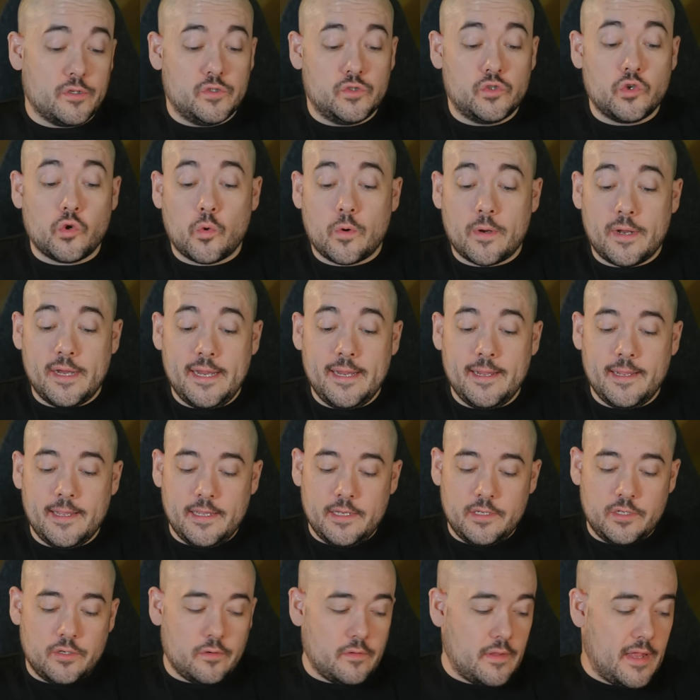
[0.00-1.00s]
story
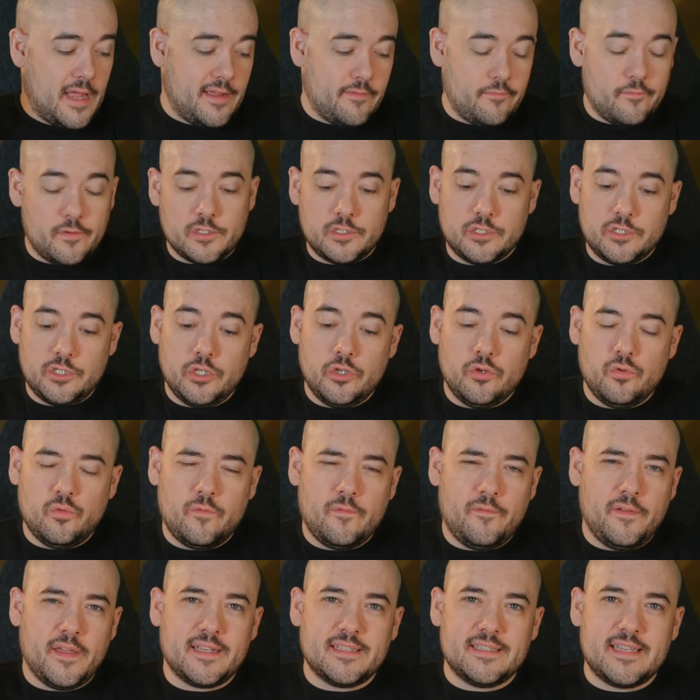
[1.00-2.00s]
in your life, which you
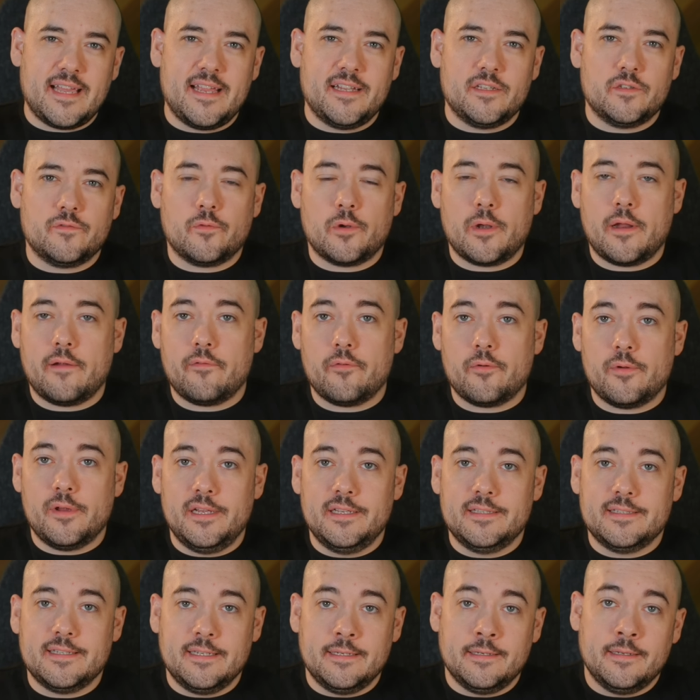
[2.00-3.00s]
fix signs for whatever
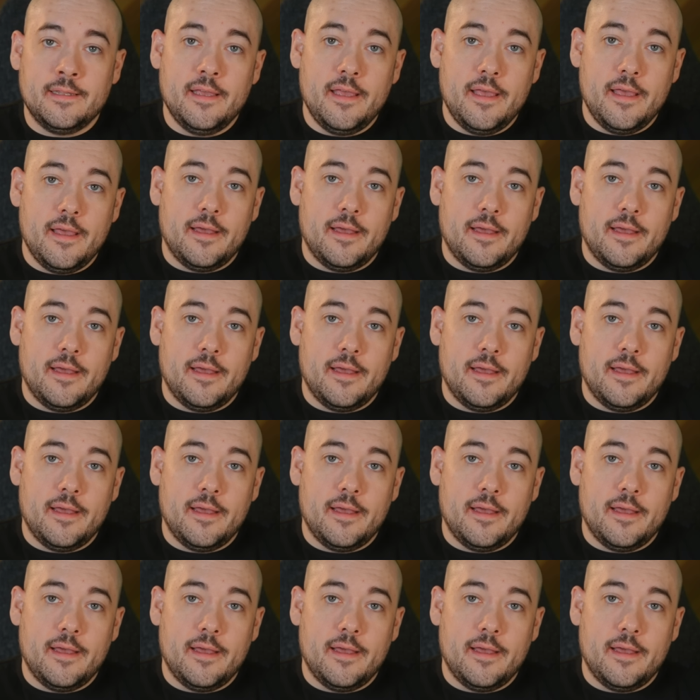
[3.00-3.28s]
reason.